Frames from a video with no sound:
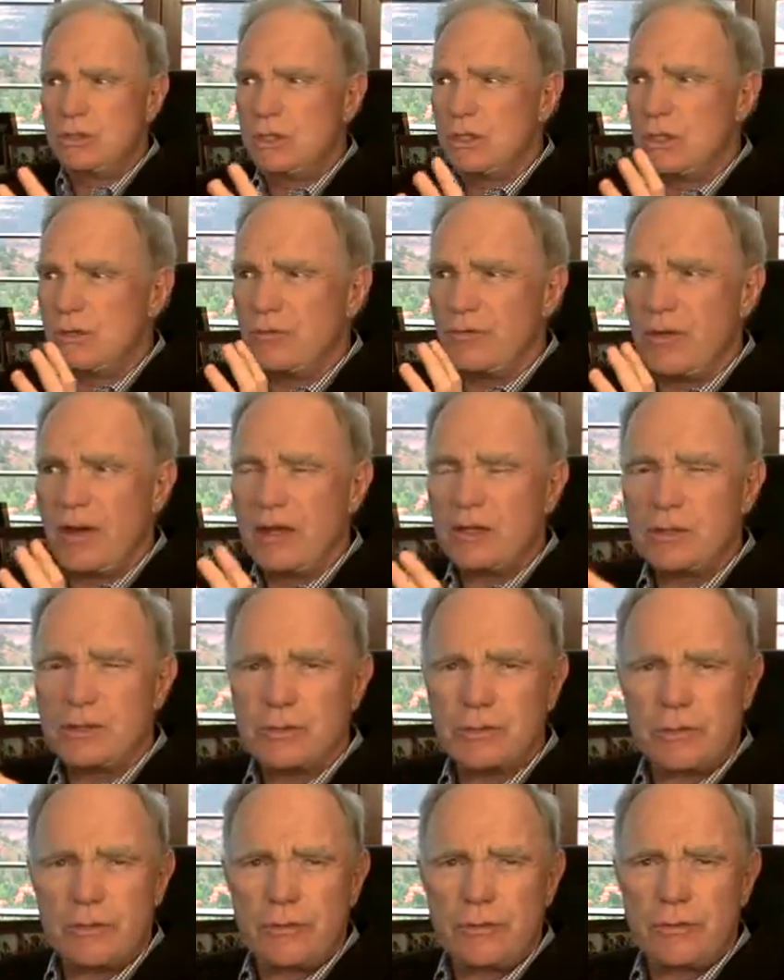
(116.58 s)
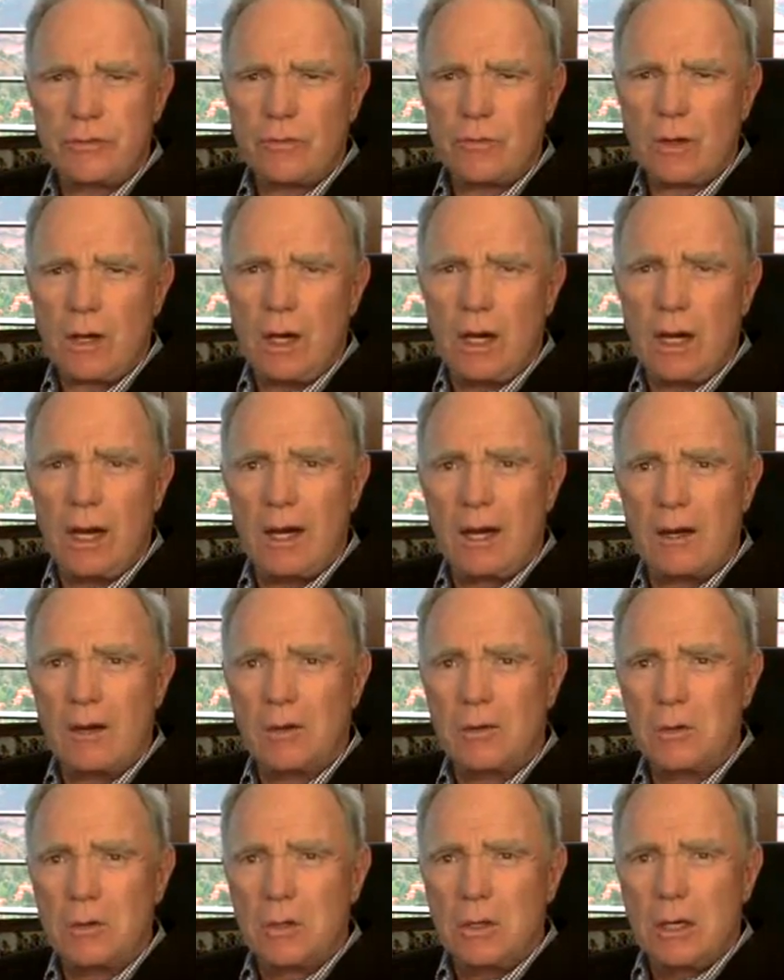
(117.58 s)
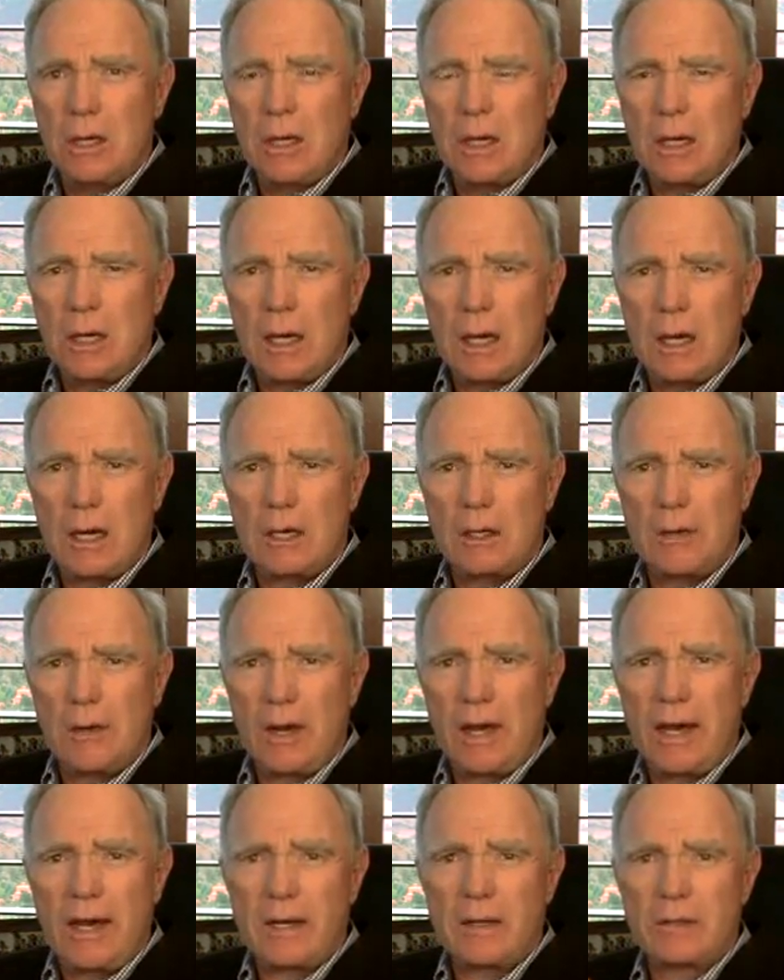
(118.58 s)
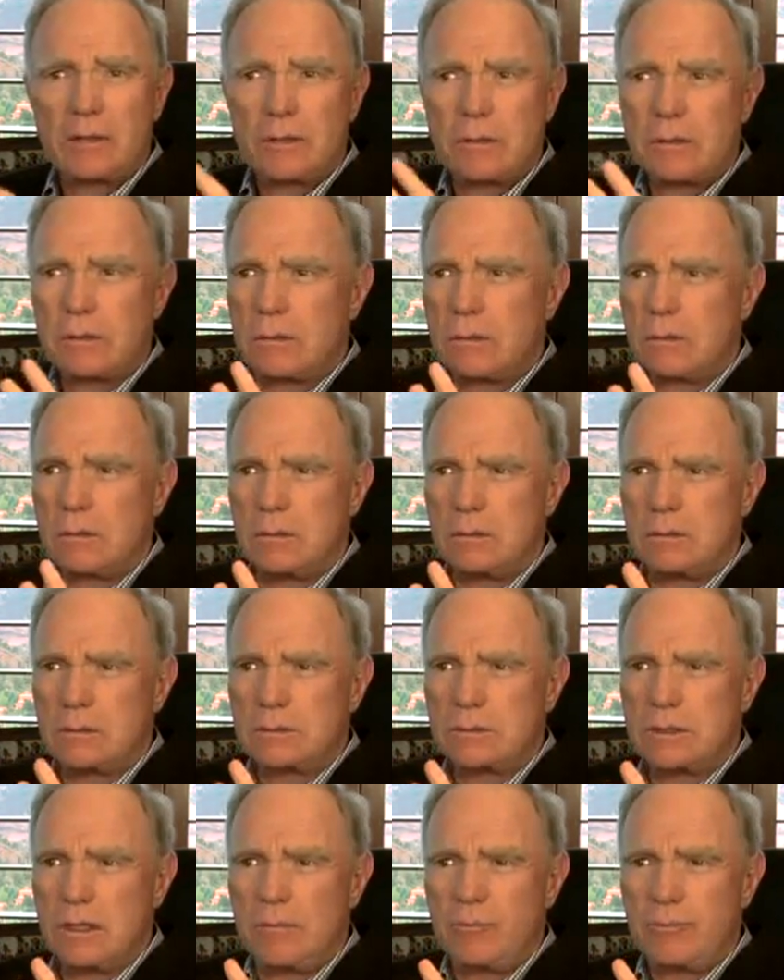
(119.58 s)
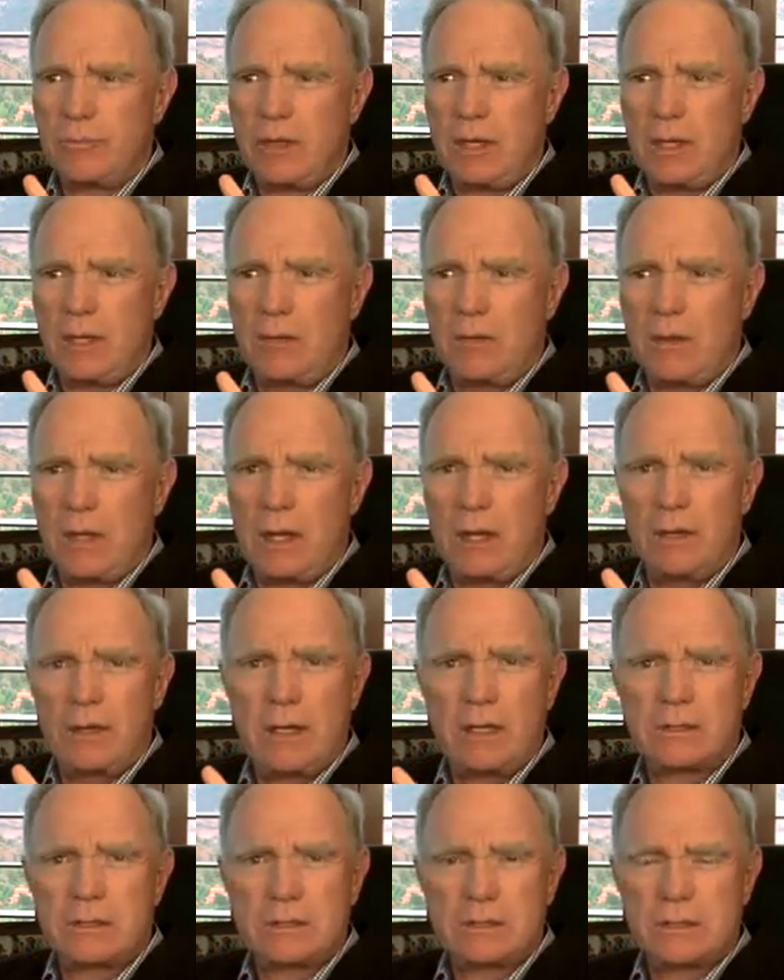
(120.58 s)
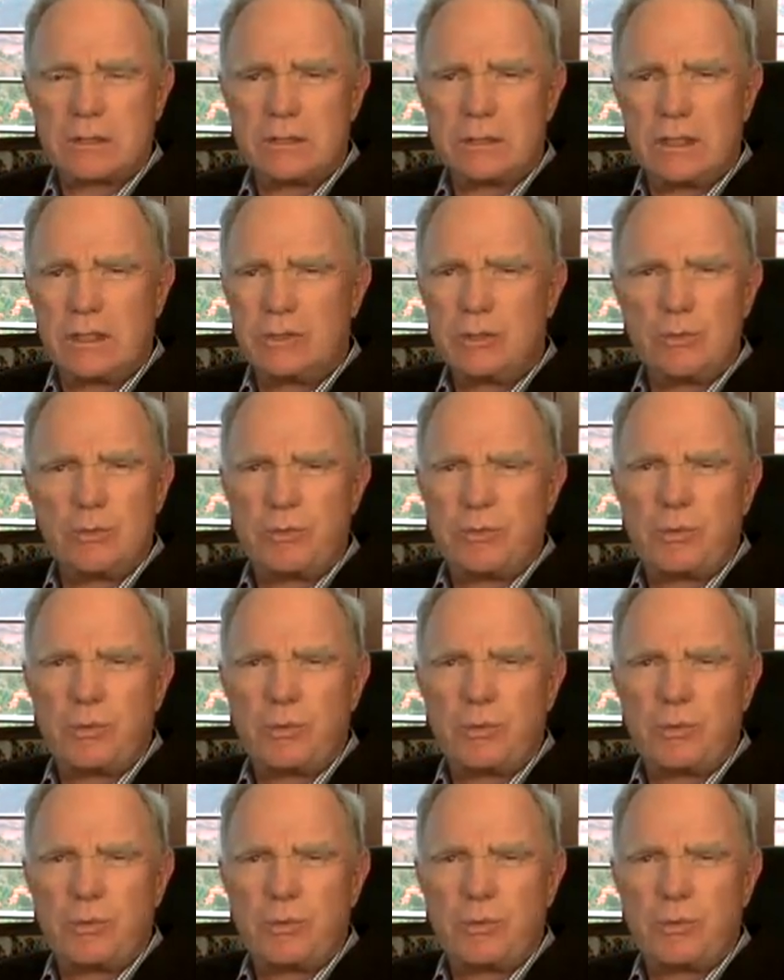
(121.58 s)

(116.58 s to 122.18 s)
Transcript: conventions are not something that are that you